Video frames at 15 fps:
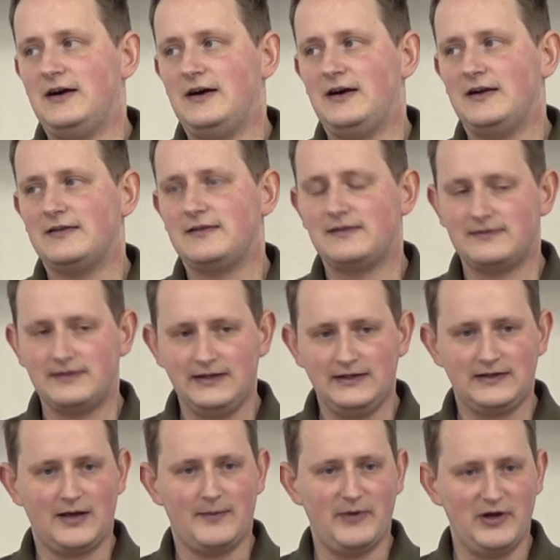I
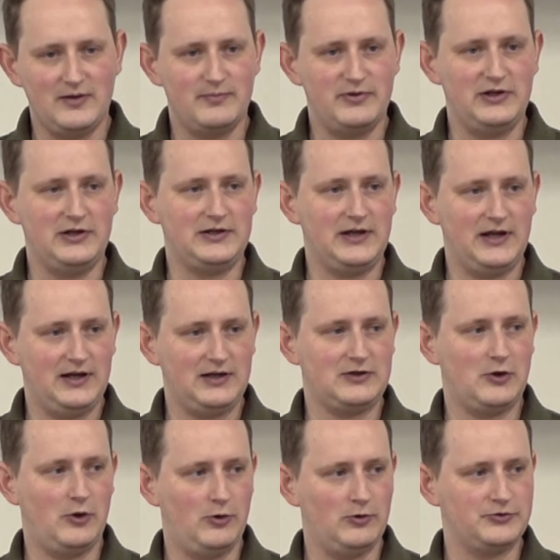think I might be getting
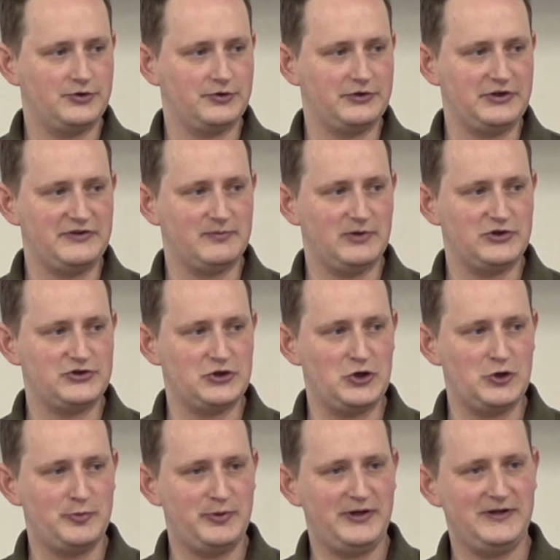called to leave my
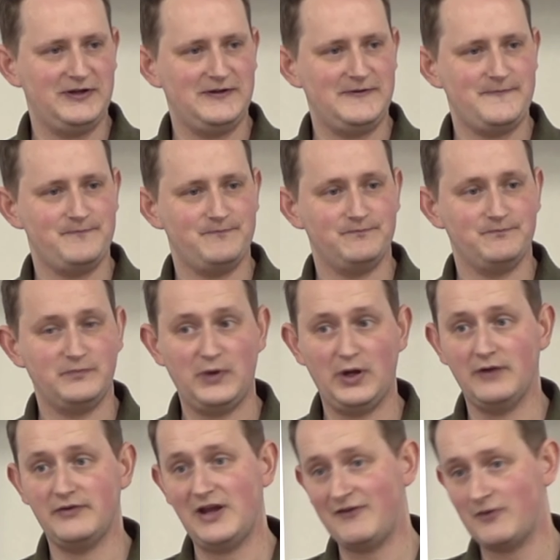job.
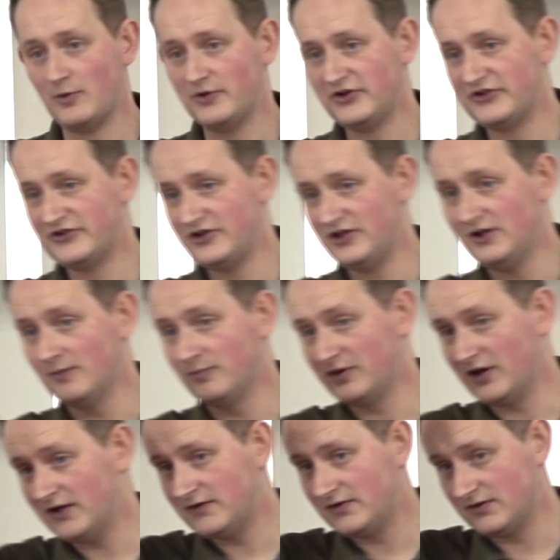Now, if you ever want to see the blood